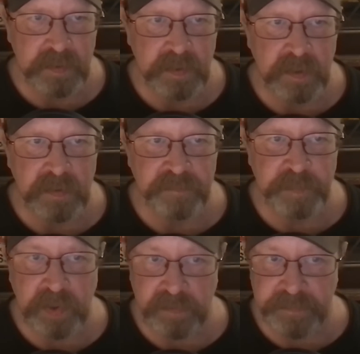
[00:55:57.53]
of
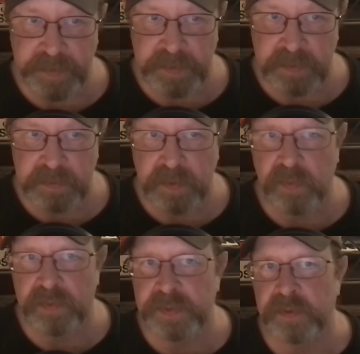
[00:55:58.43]
perfect
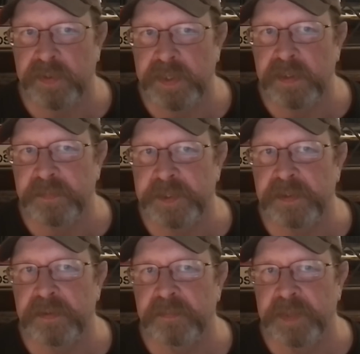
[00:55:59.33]
total solar eclipses